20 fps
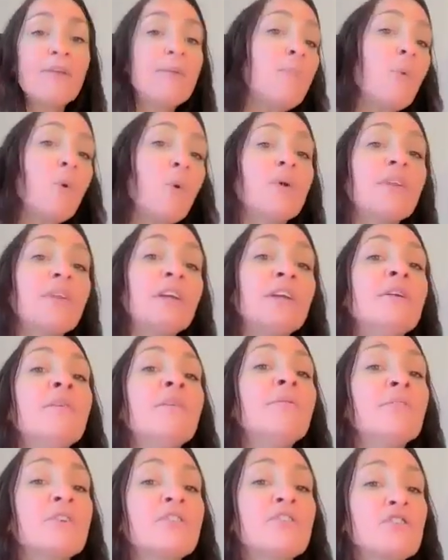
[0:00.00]
the more the
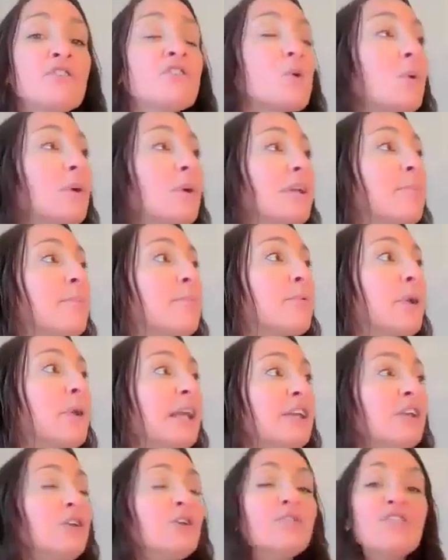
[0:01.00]
universe is going to
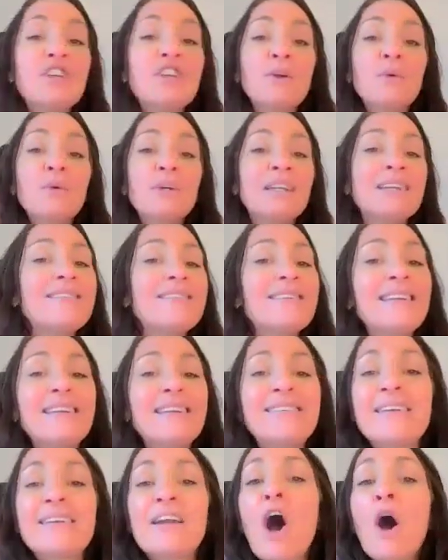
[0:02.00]
bring you
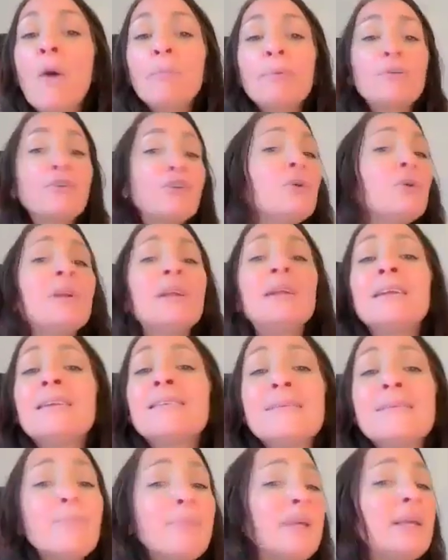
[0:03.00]
synchronicities and
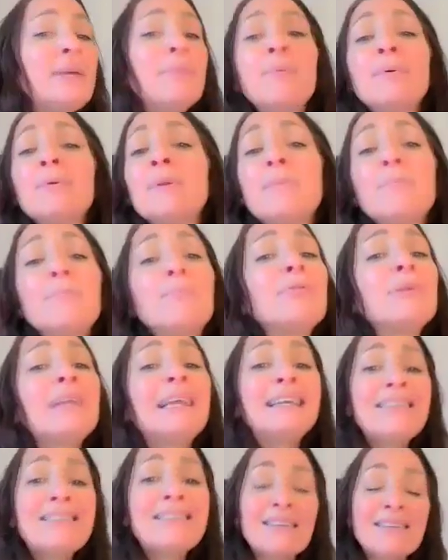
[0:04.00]
opportunities and people and
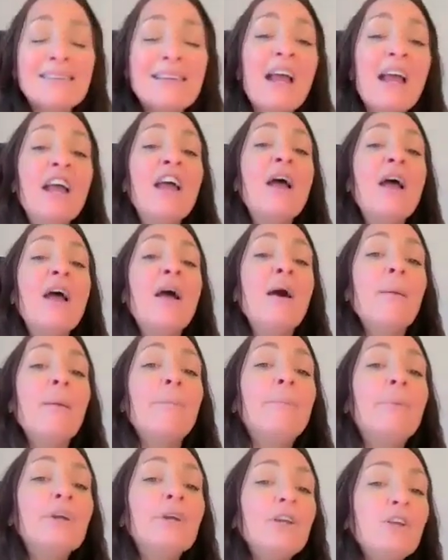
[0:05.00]
places.
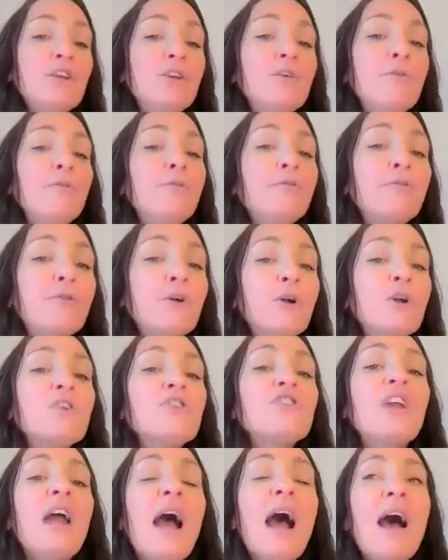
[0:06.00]
But you
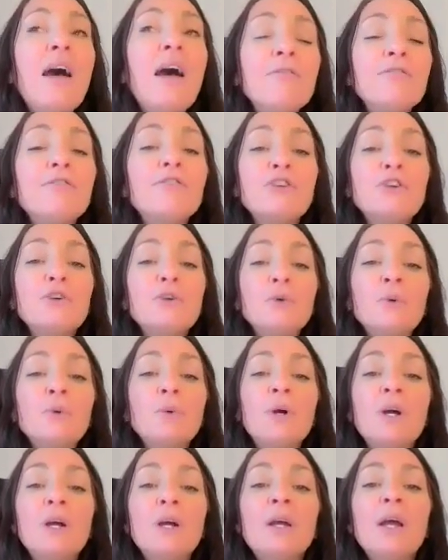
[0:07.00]
first have
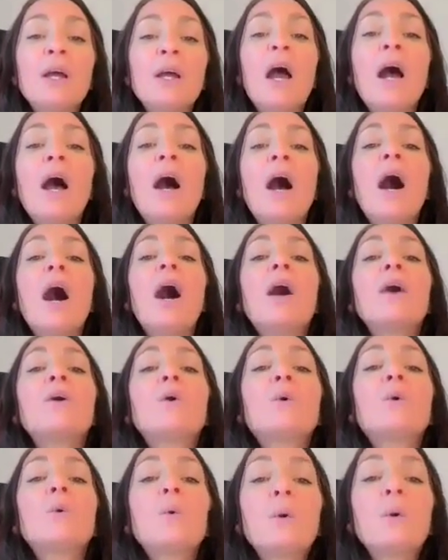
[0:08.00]
to
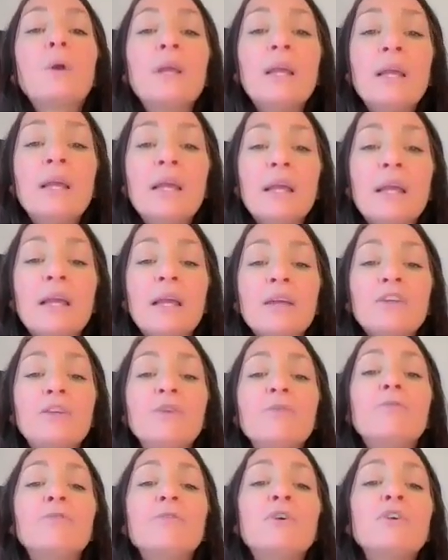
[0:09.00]
agree.
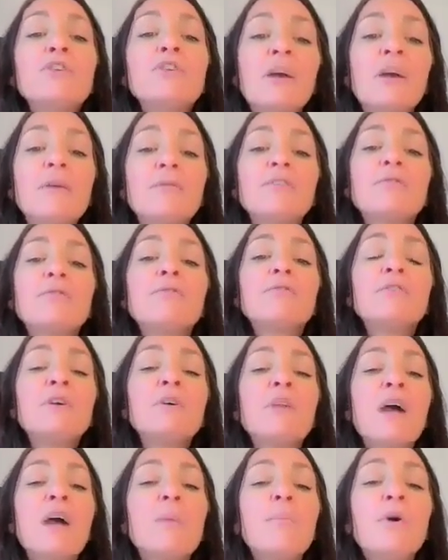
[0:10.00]
You first have to
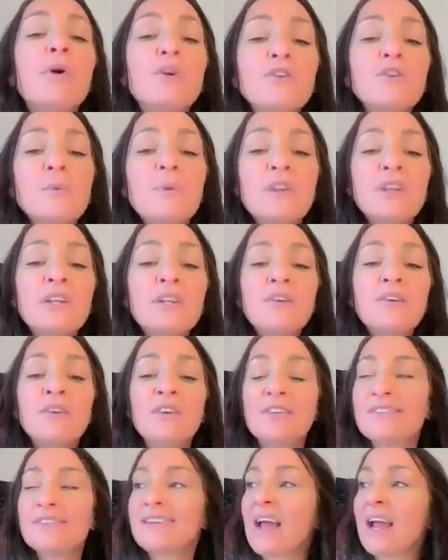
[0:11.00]
feel that pulse within you
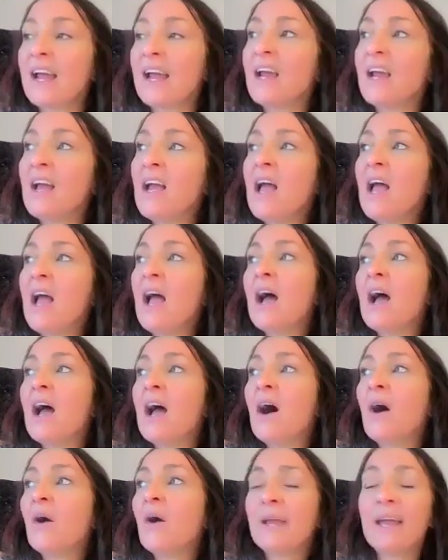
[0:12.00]
to say,
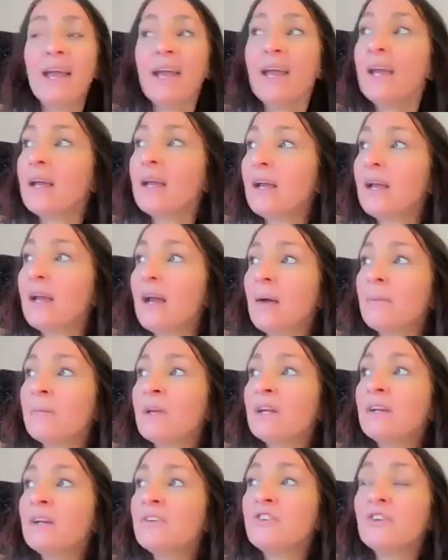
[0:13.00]
okay,
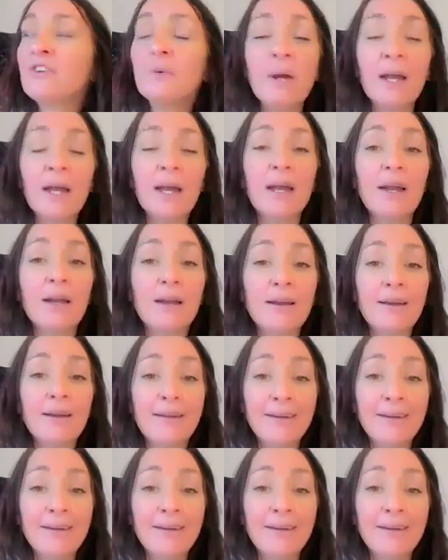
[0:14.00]
I'm going to do it.